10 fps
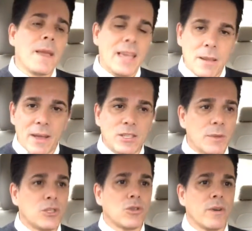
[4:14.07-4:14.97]
getting back to
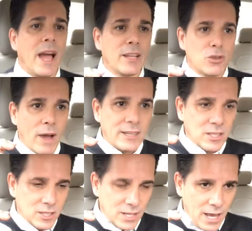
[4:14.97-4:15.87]
my story, I tried
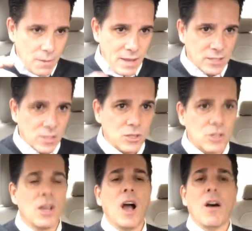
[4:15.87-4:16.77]
to send out a
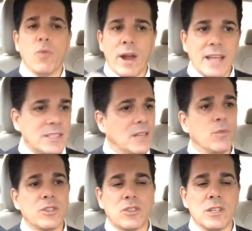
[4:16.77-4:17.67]
message of what I
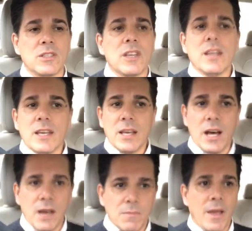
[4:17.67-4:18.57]
did, which is
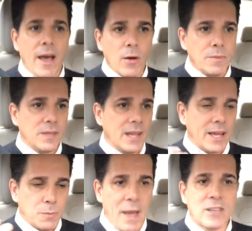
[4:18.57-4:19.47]
help
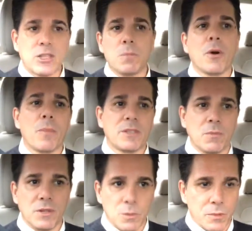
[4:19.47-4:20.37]
connect passion and
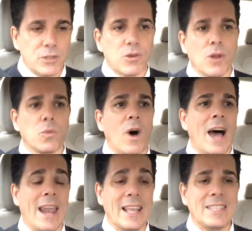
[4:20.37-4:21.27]
purpose and build a bridge called
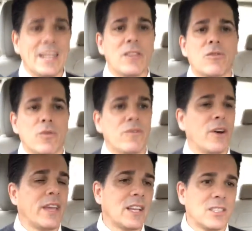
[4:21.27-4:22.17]
Why, and I did it through a
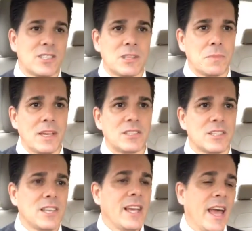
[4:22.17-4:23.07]
very inconsistent
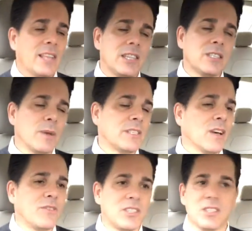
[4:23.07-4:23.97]
basis, and I said to
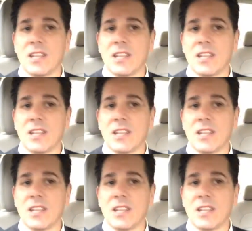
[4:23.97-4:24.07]
myself, this